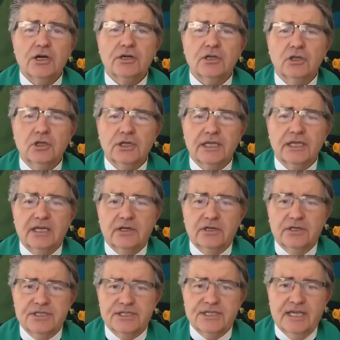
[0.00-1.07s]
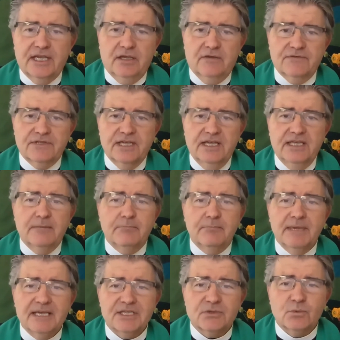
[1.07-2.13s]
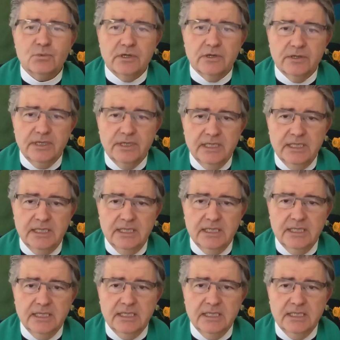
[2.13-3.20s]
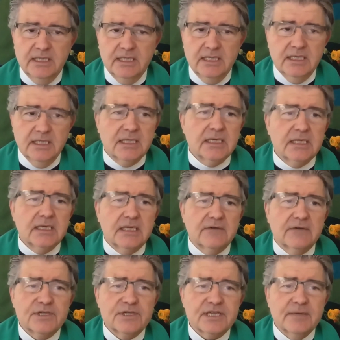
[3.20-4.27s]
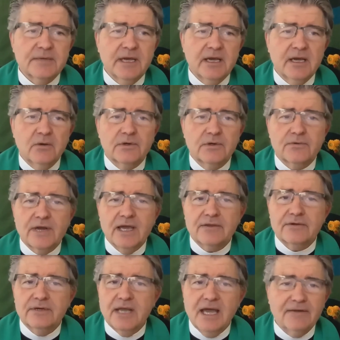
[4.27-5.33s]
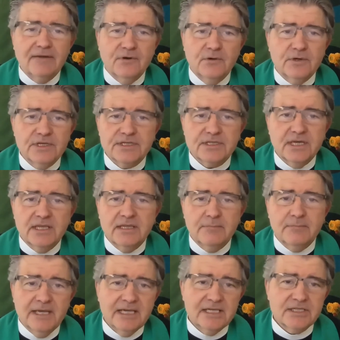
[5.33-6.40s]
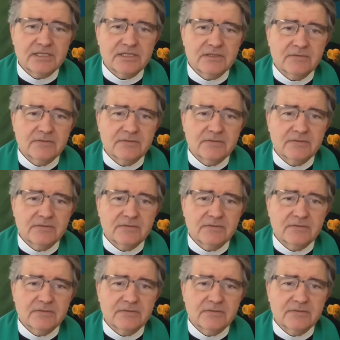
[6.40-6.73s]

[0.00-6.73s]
look at ourselves and the mess we are in. If we somehow would rather not focus on the mess